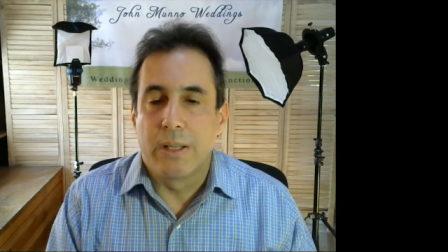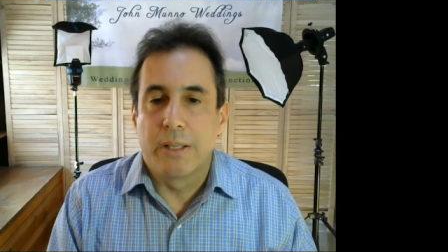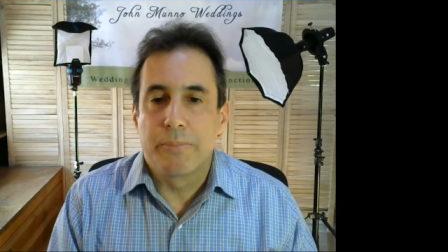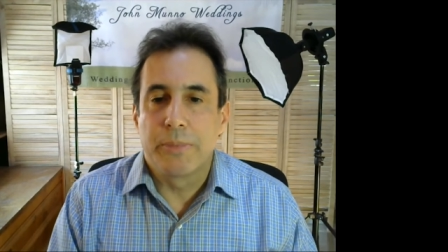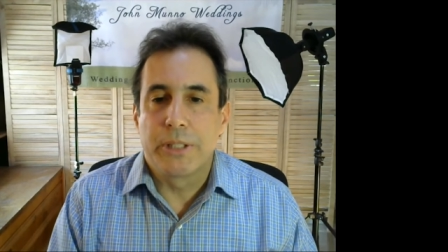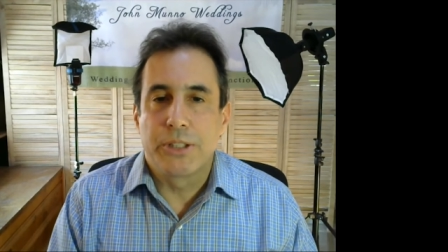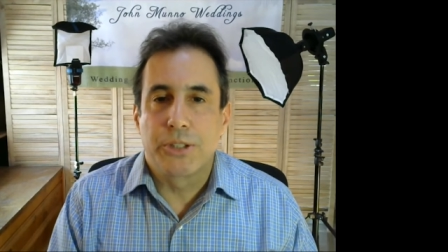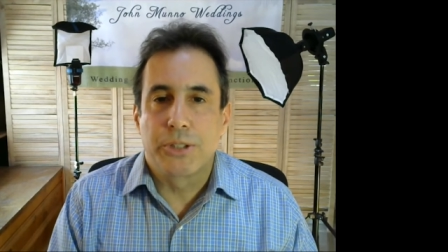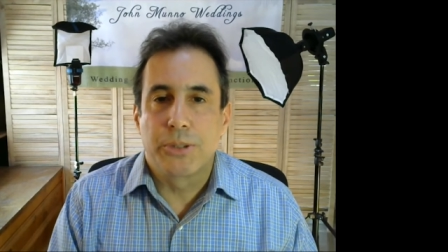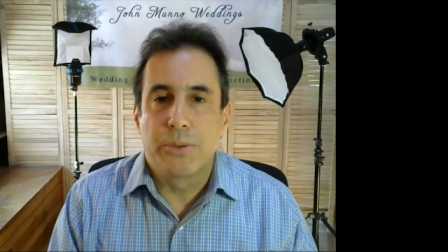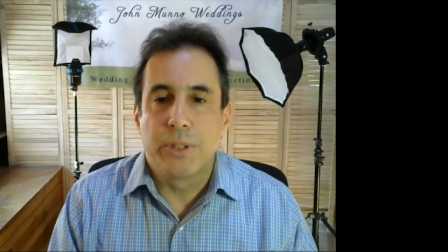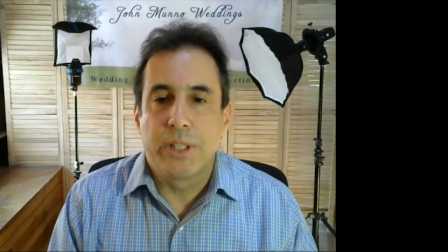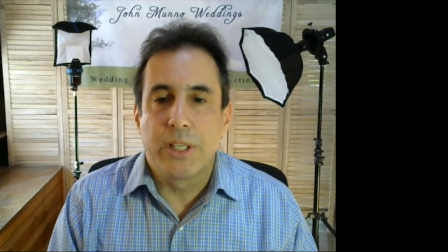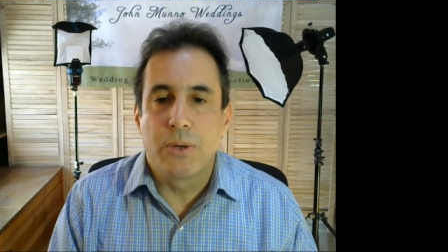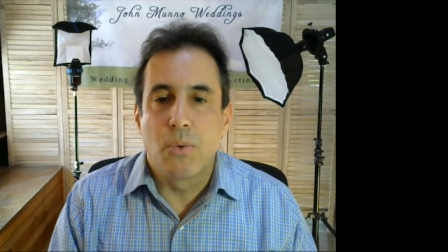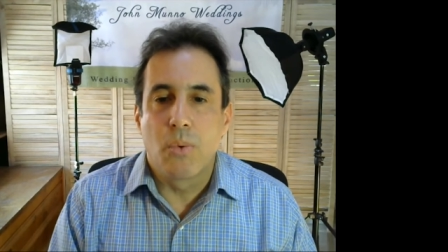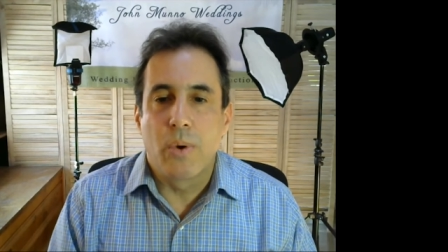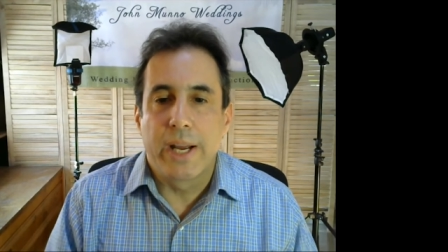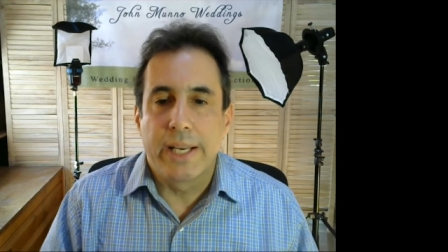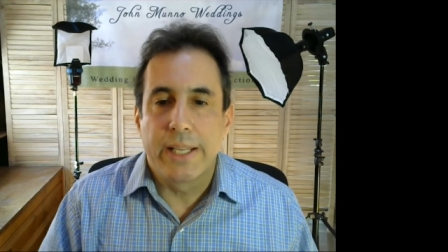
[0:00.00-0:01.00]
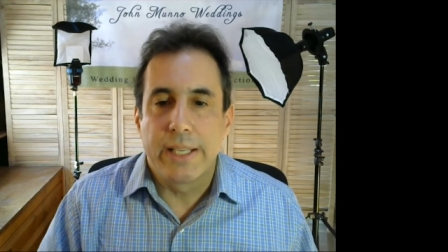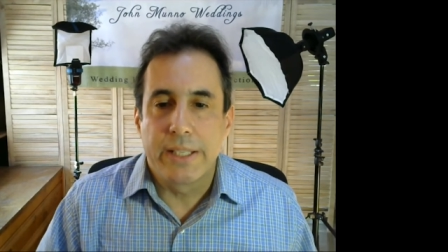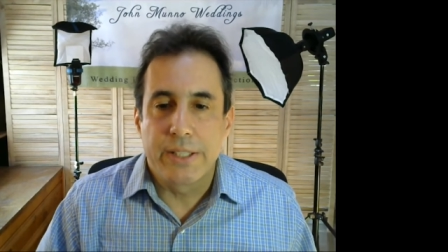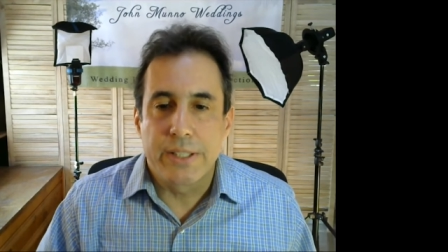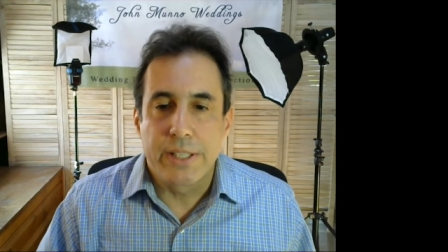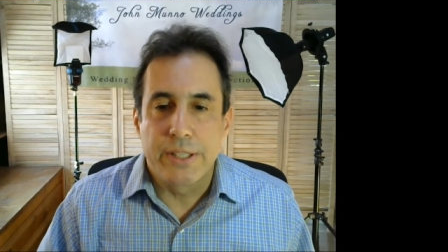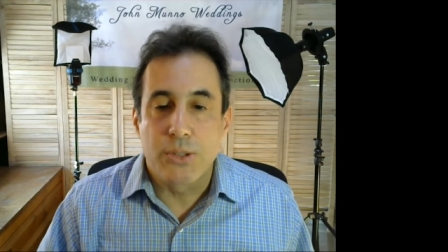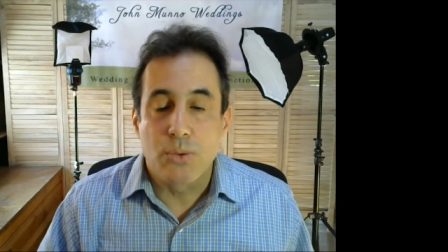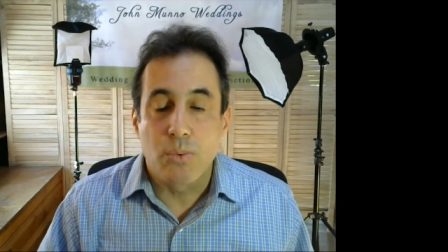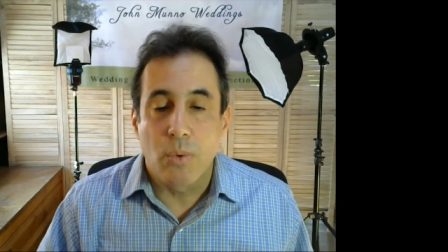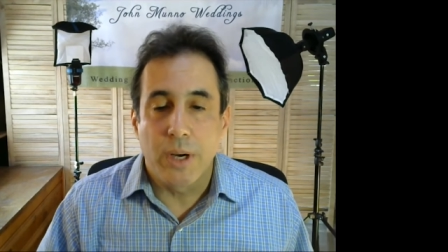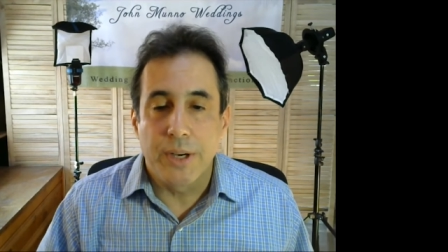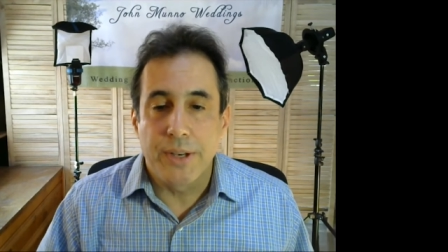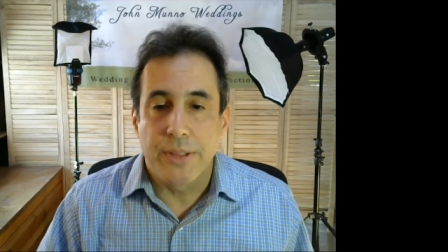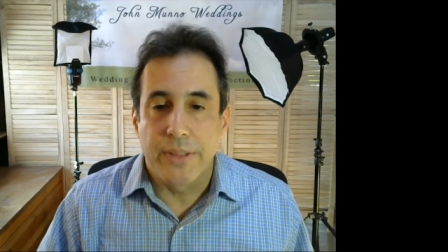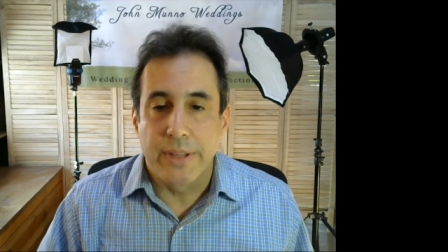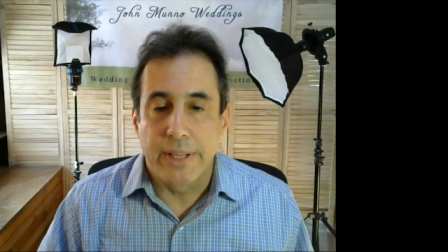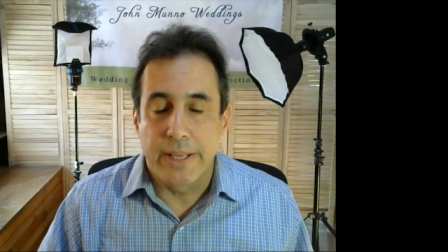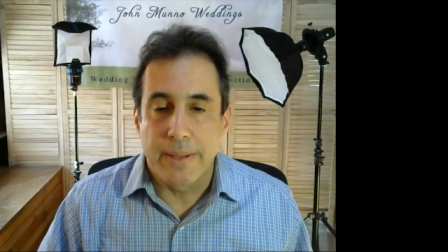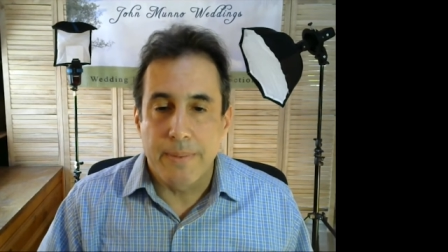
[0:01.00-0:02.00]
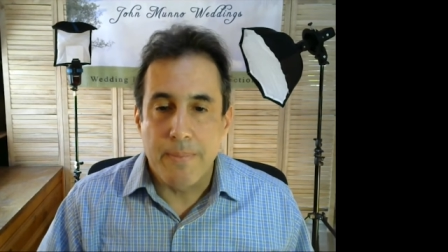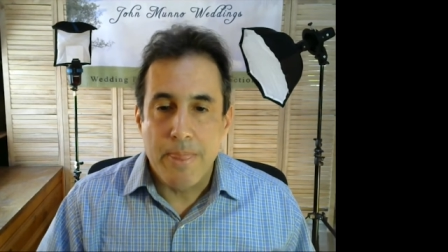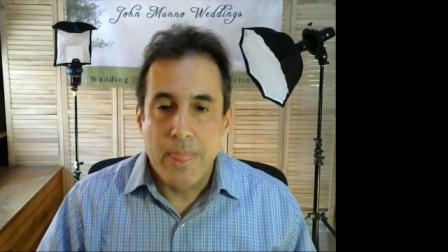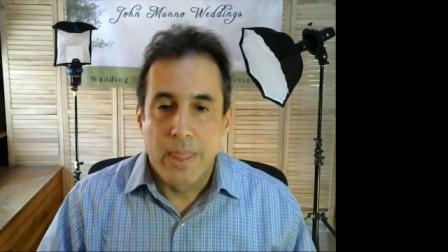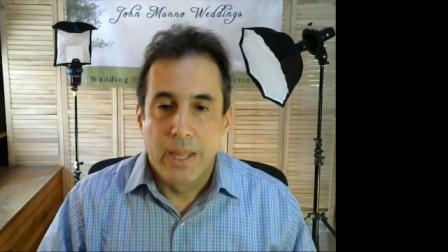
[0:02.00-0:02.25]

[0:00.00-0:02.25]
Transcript: I mean, shooting a wedding is, is one thing,